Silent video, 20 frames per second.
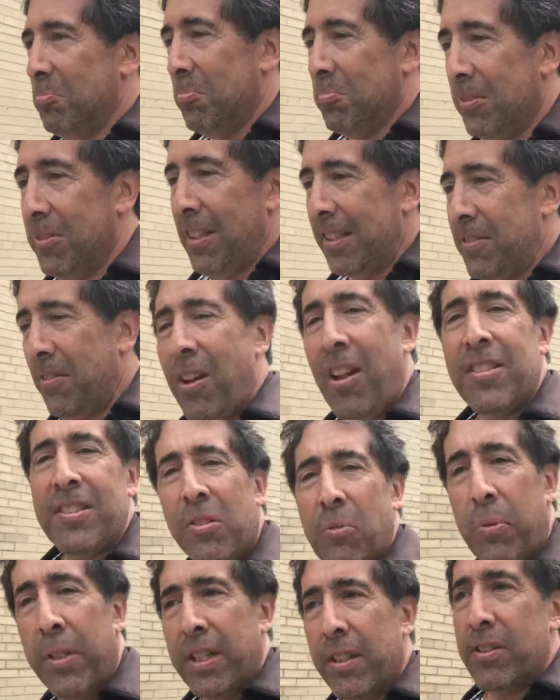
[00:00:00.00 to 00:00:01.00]
So I said, well, I'll see
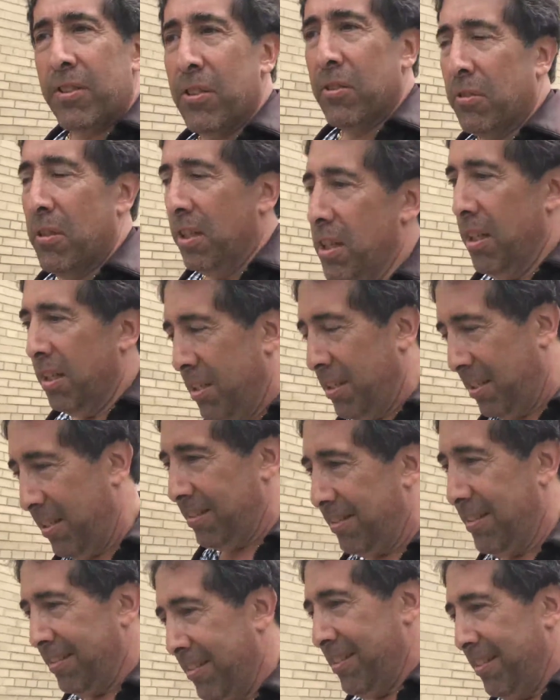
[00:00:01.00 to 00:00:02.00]
what we could do.
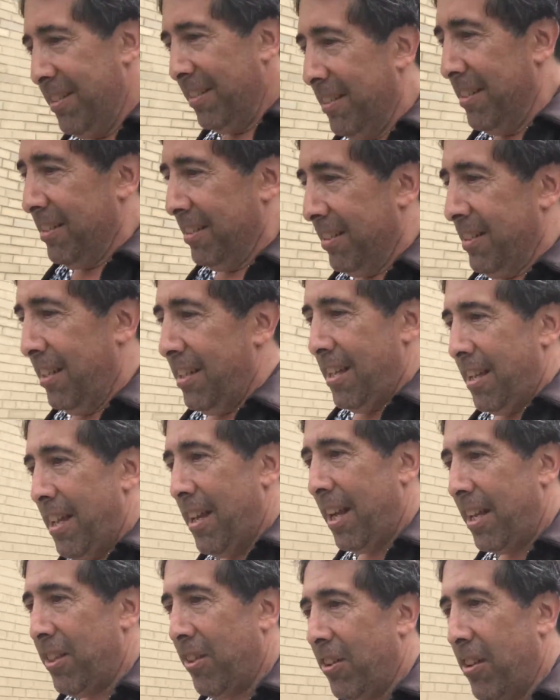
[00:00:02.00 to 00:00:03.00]
And
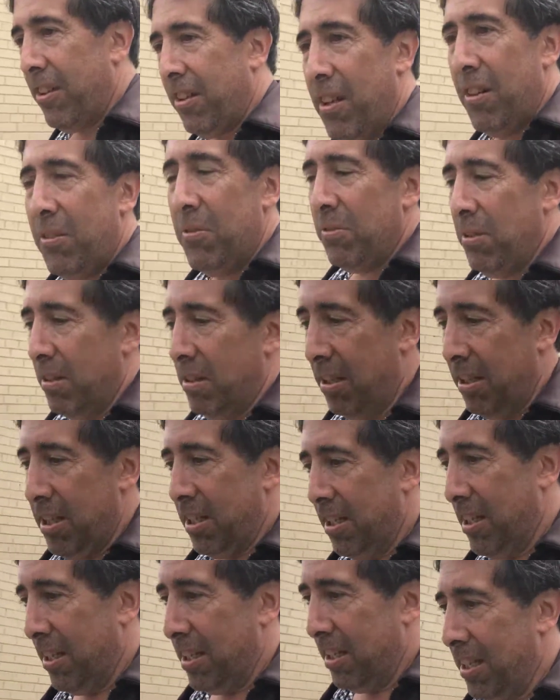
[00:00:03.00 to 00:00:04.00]
I thought, you know,
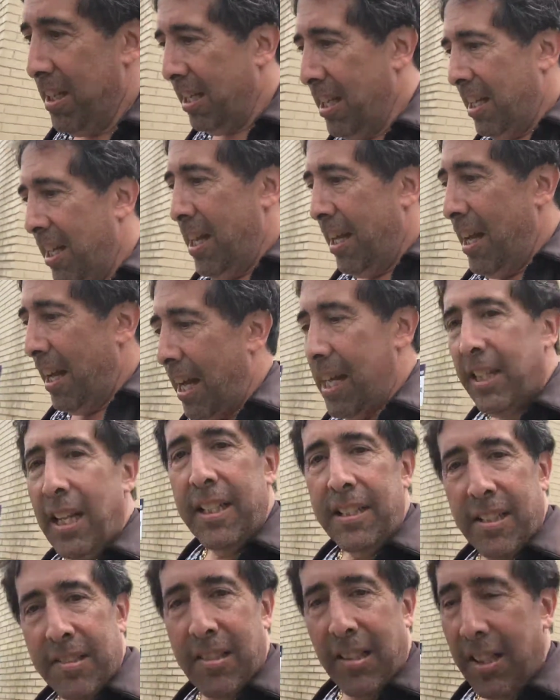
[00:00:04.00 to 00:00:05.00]
I
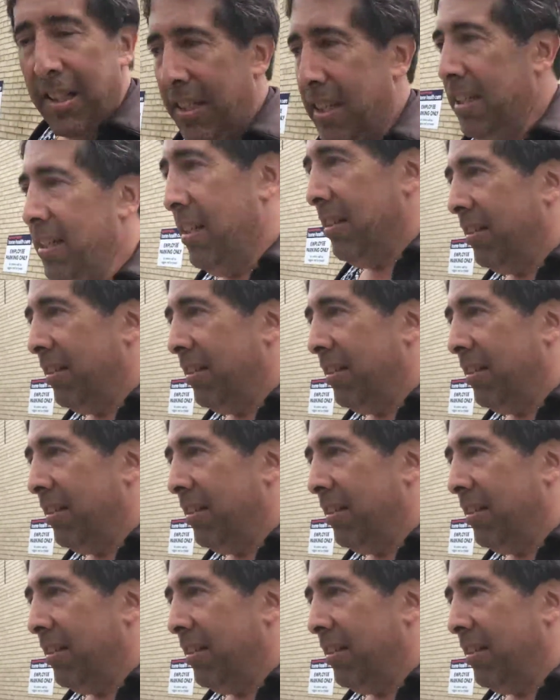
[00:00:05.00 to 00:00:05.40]
like this lady.